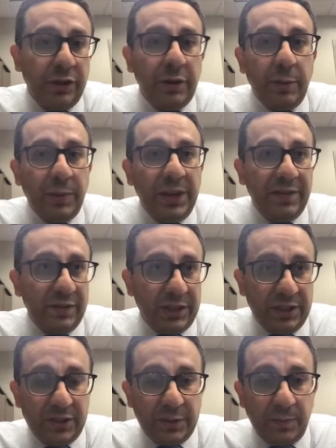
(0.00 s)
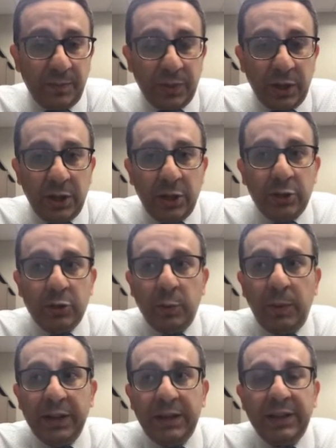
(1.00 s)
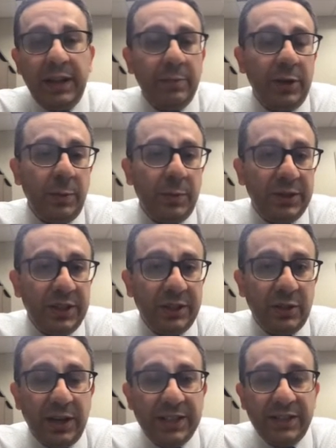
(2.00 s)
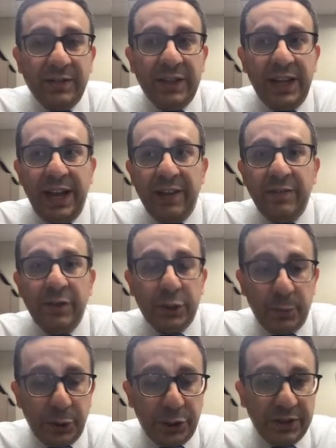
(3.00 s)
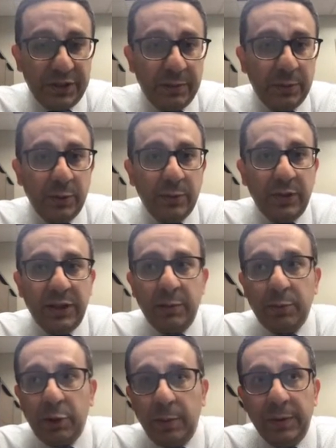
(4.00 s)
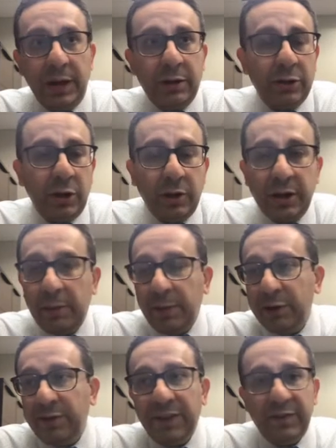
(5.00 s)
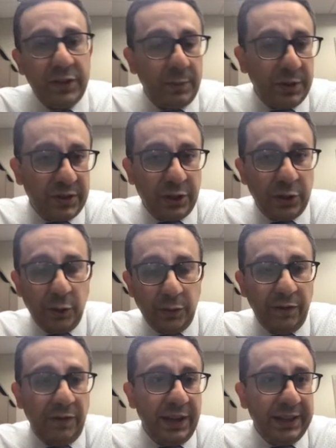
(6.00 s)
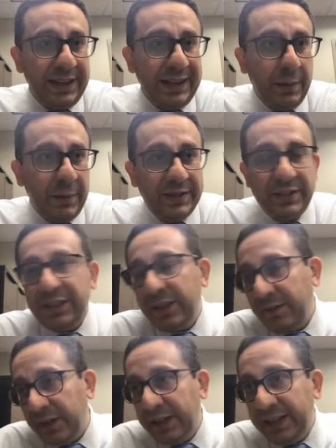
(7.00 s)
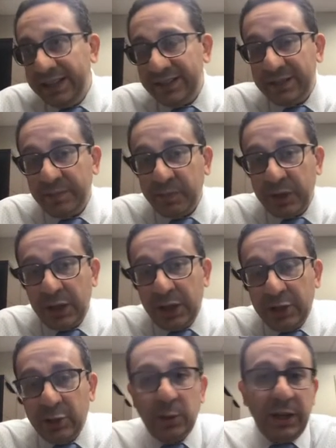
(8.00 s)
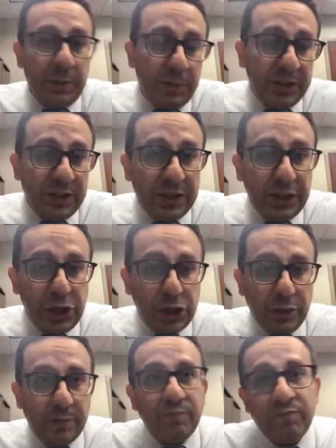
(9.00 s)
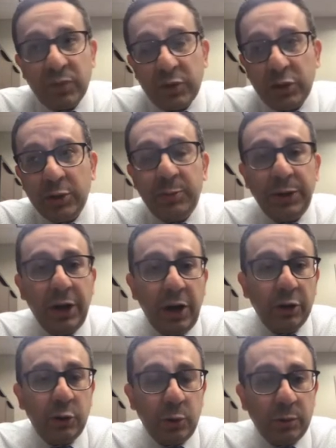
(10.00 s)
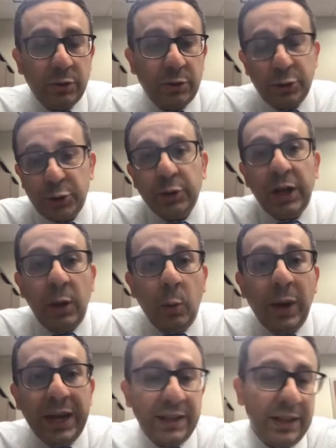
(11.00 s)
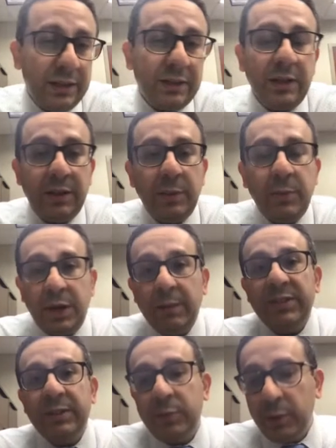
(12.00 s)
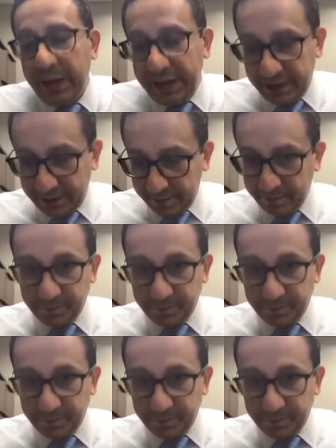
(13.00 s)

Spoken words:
in their PFTs. So by the time they present to us, if they have respiratory symptoms, they probably are talking about 50% of their vital capacity, if not less. So late presentation, so it's very hard you should not wait until they become symptomatic.